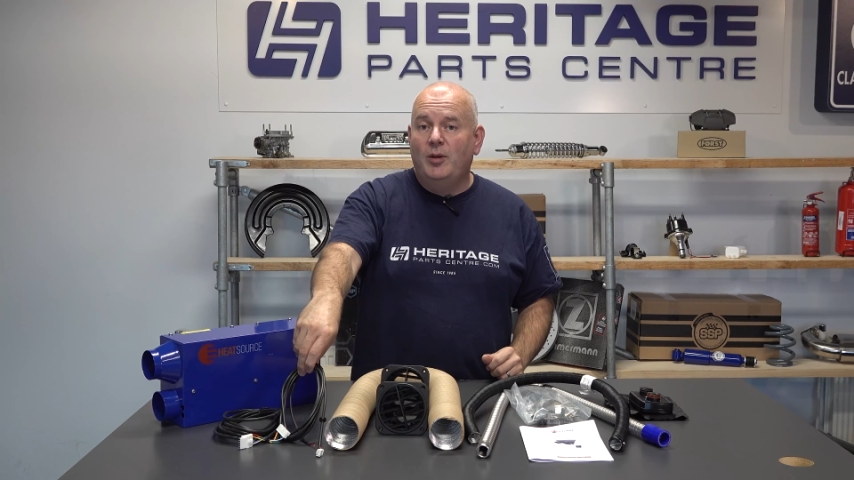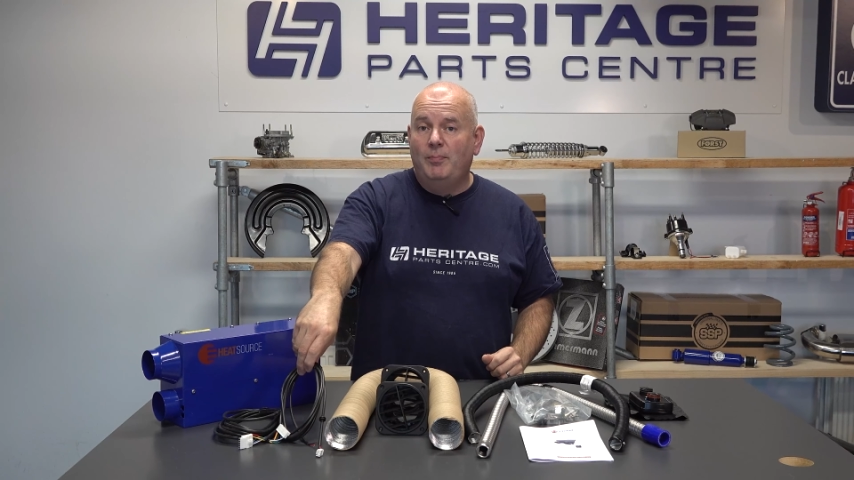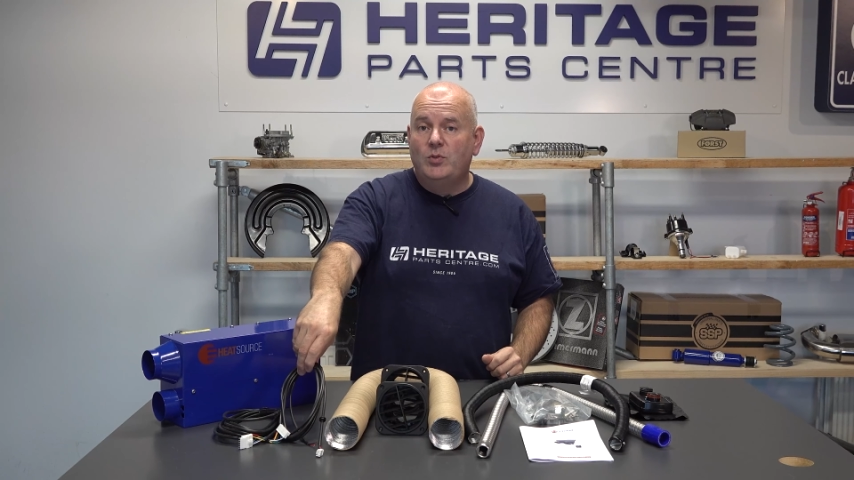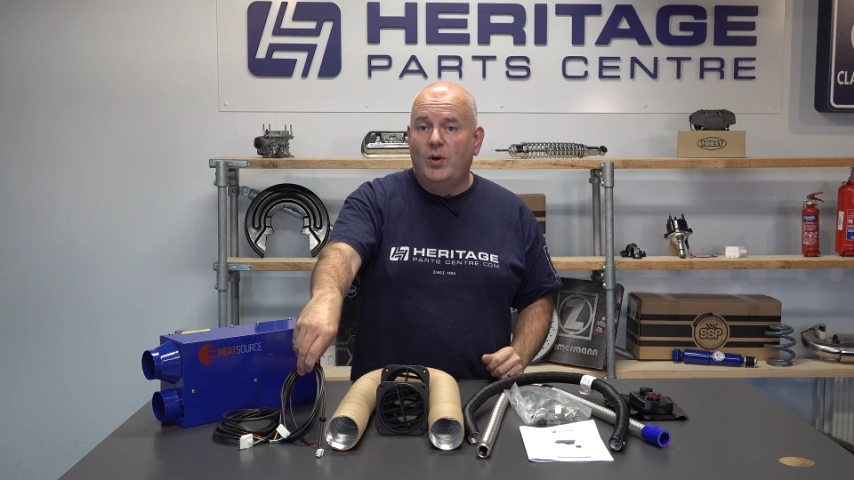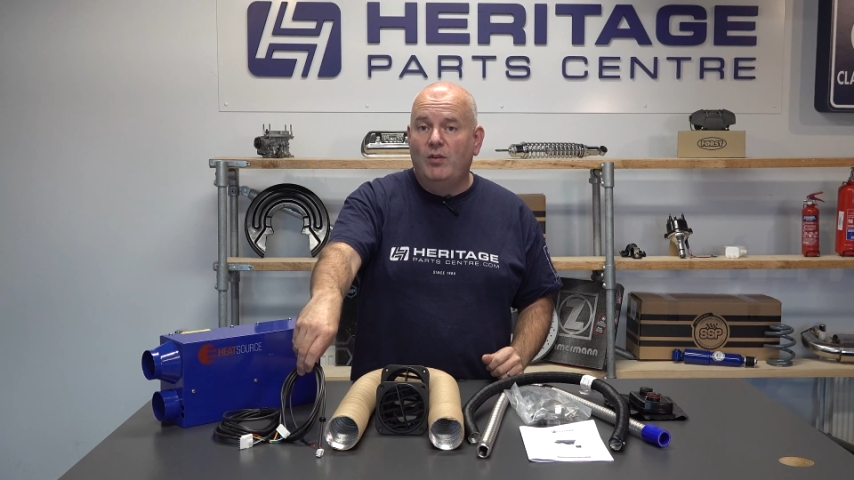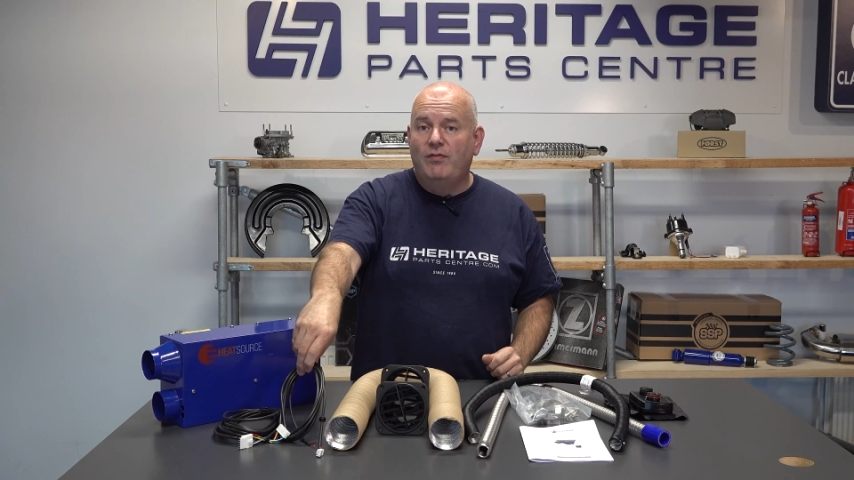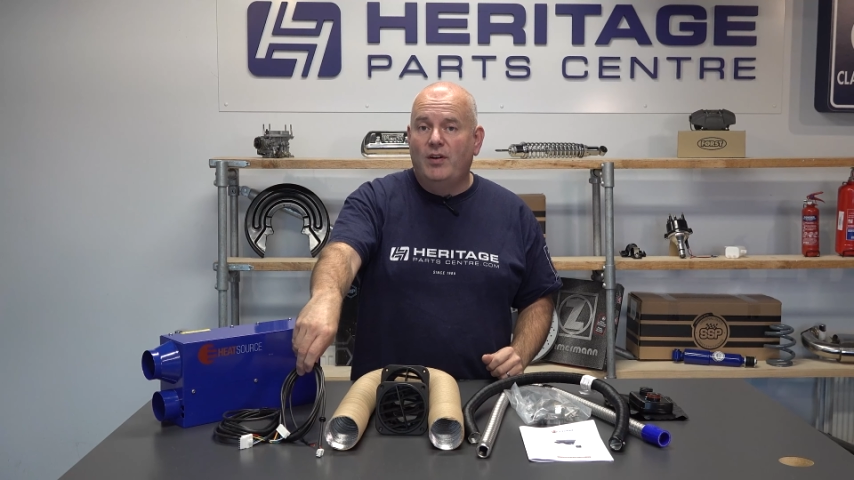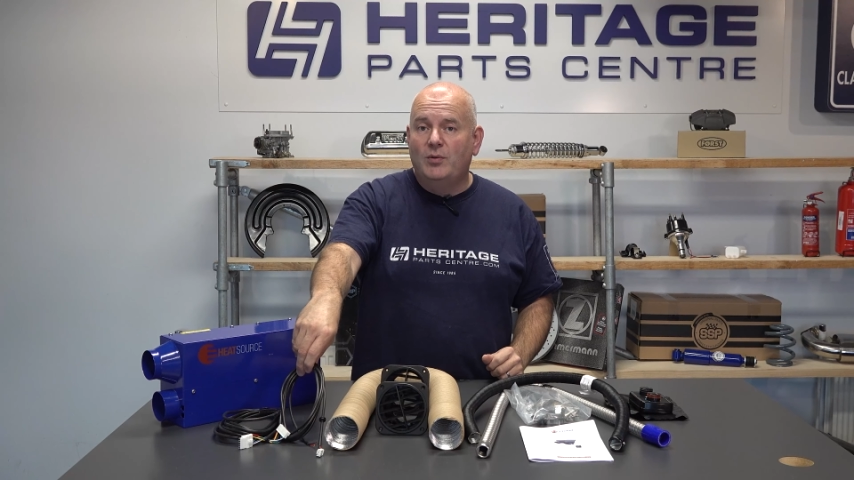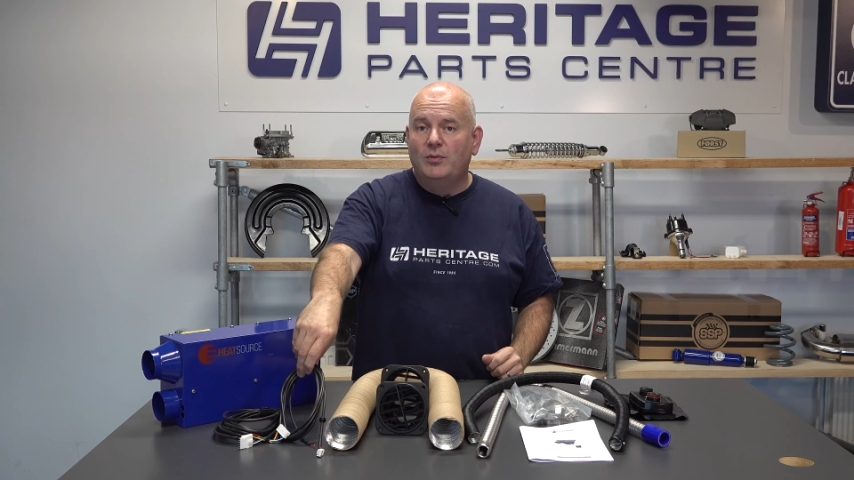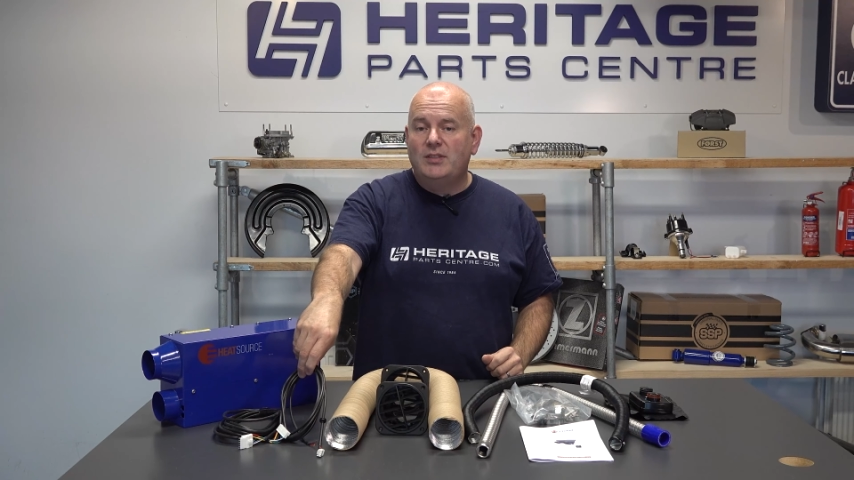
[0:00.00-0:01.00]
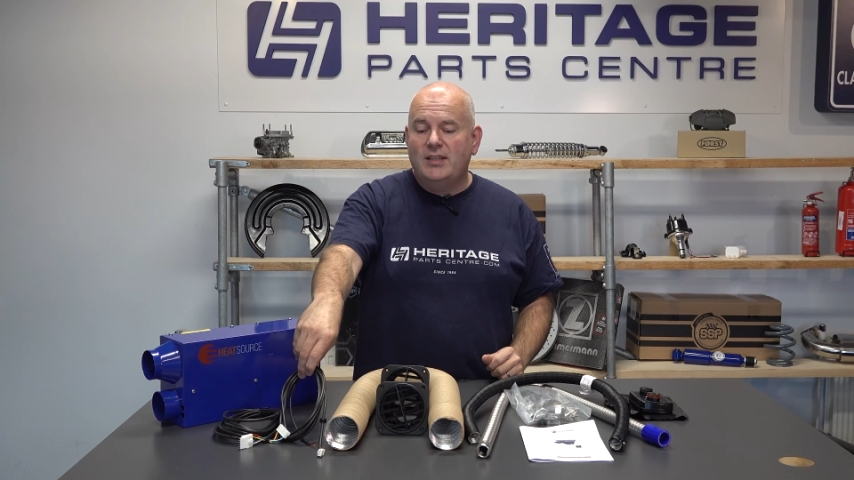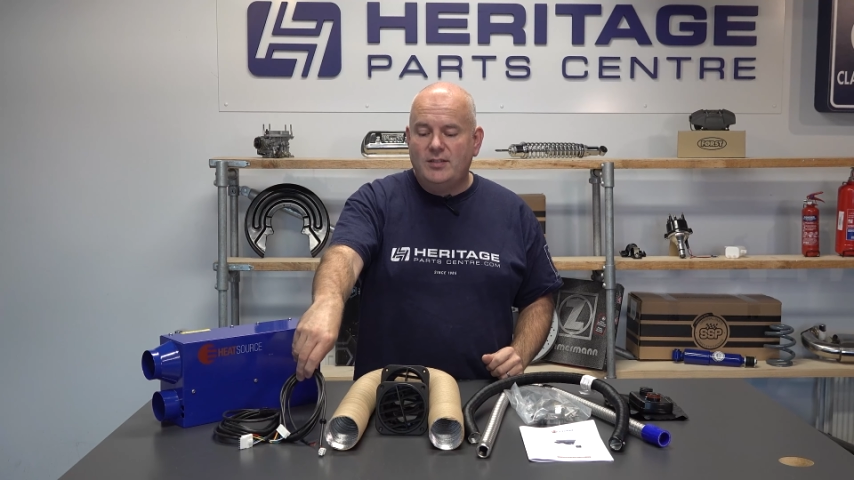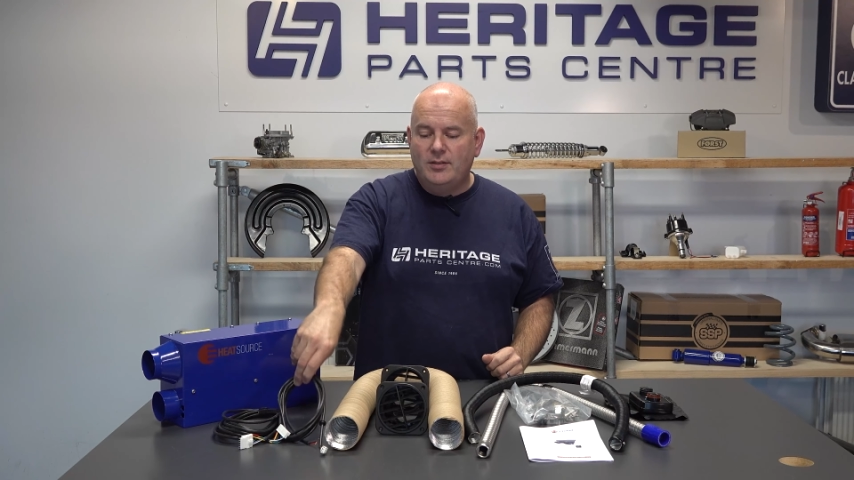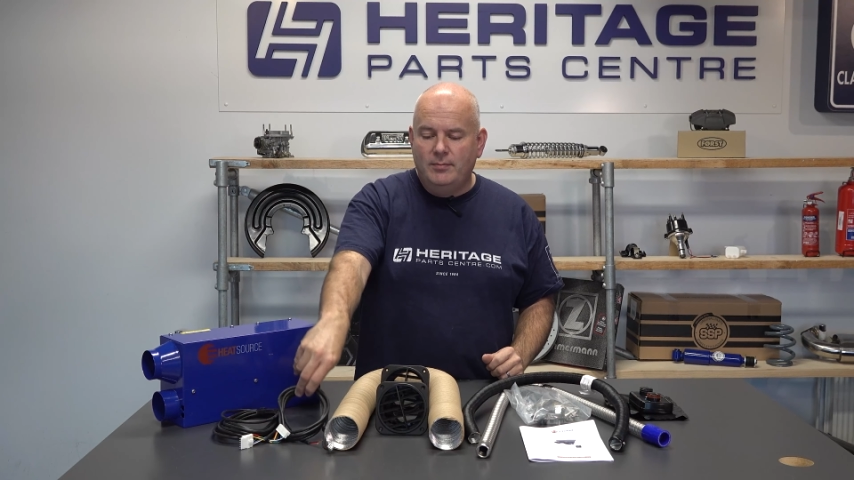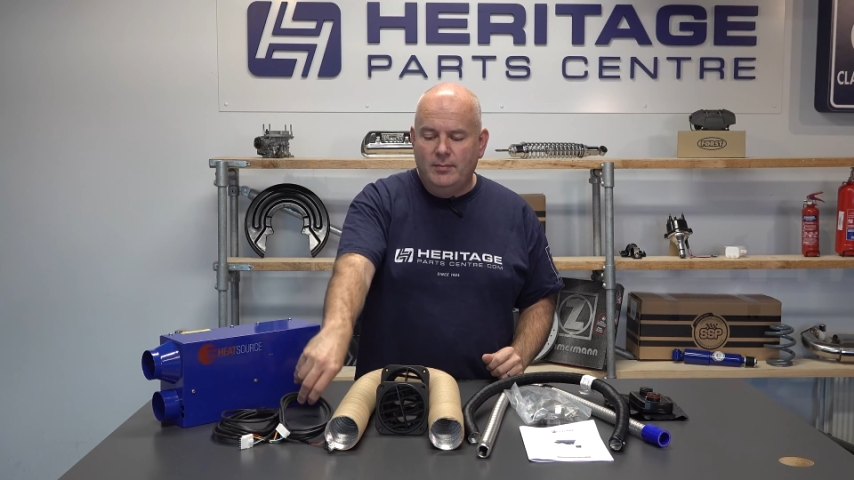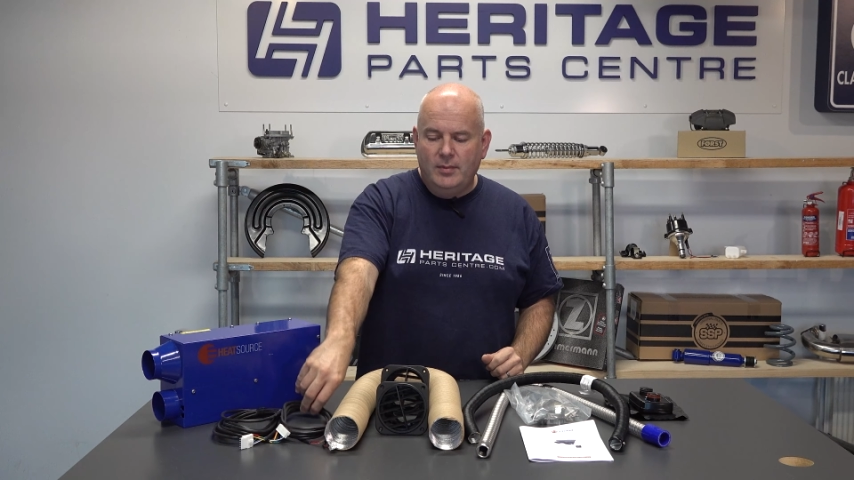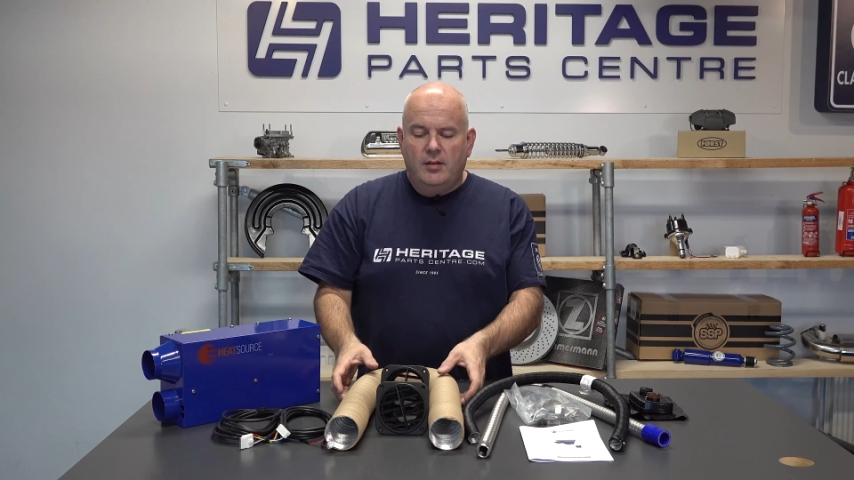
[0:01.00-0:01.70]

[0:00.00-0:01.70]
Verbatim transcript: 12-volt system,